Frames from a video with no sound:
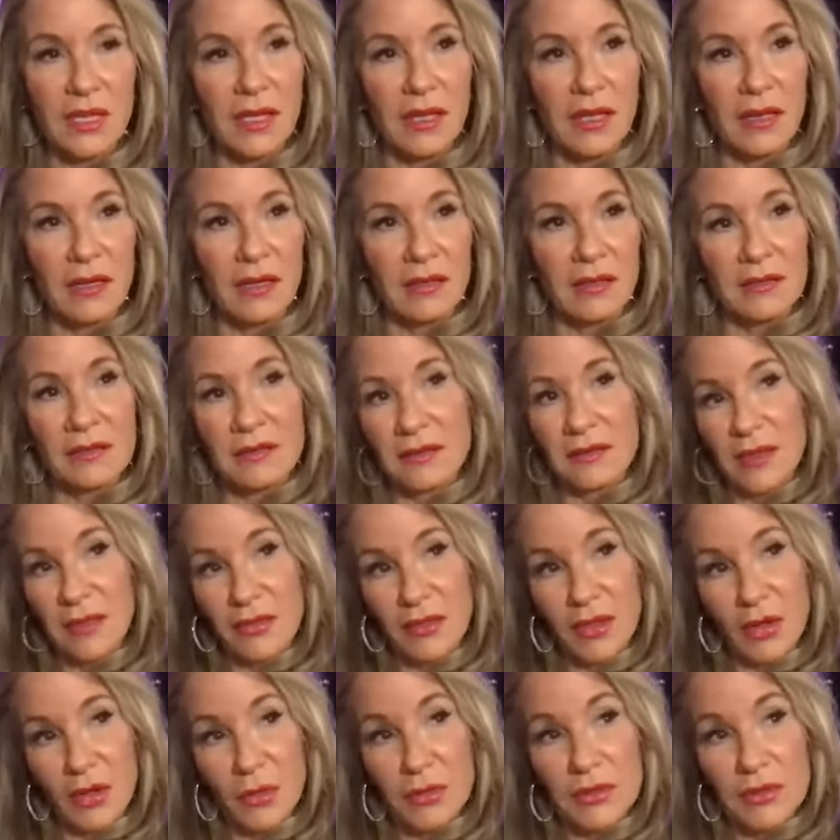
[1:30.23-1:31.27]
and
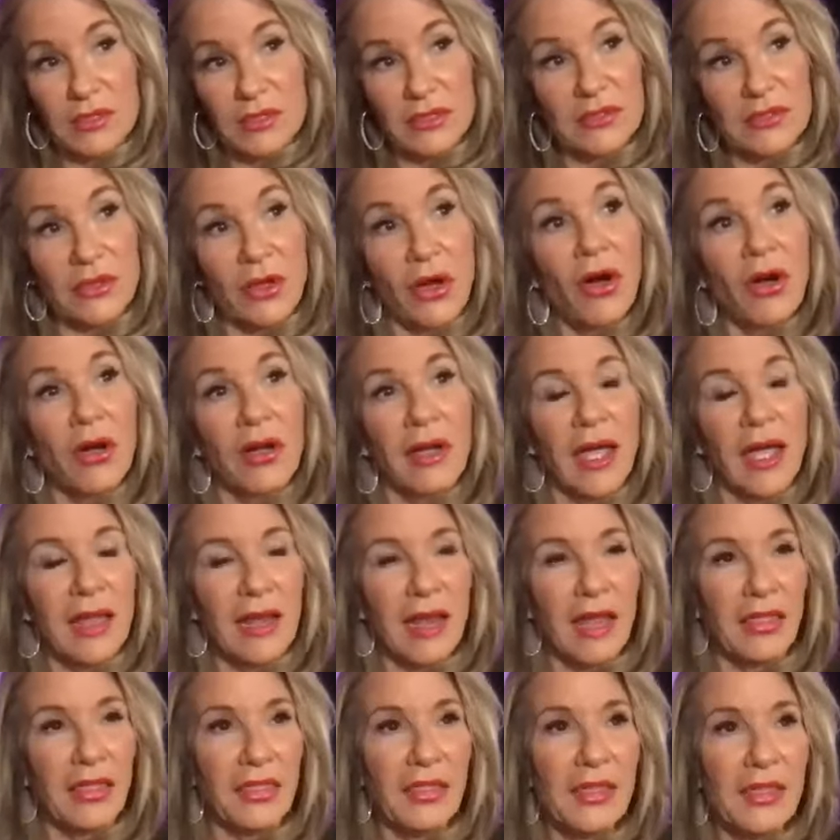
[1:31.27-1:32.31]
there was the song, and
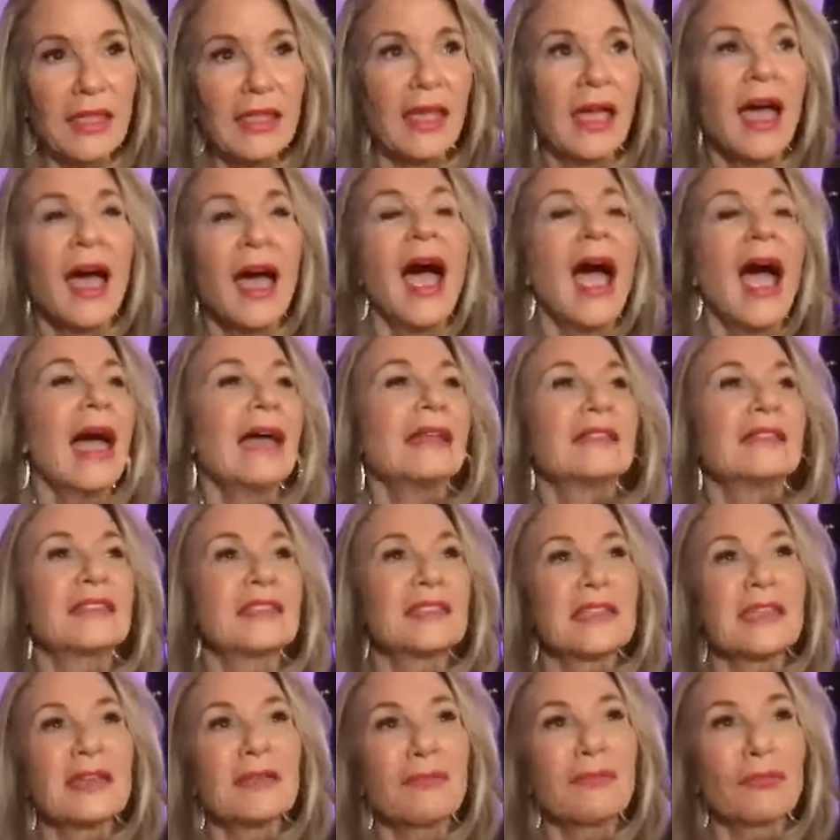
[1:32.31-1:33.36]
I think, and
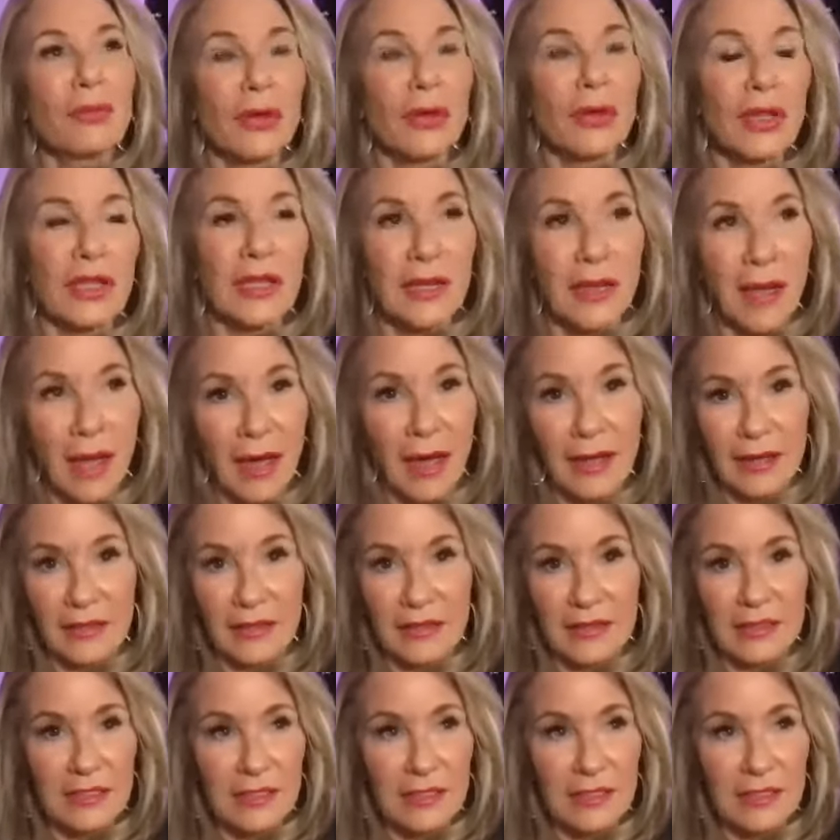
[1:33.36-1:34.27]
Steve really got it.